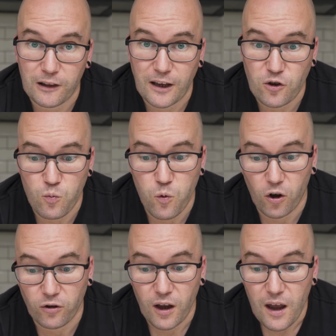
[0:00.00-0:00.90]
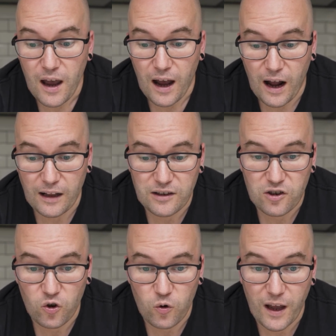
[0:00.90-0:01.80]
that you want, and
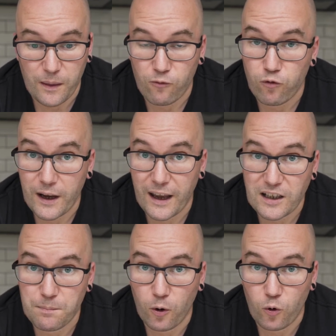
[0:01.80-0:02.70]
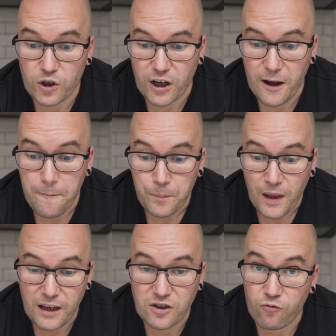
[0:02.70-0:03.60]
to get the right exposure
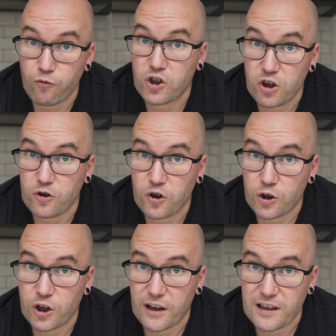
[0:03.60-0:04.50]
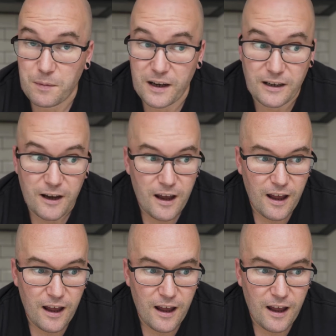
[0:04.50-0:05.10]
is to reduce your shutter speed.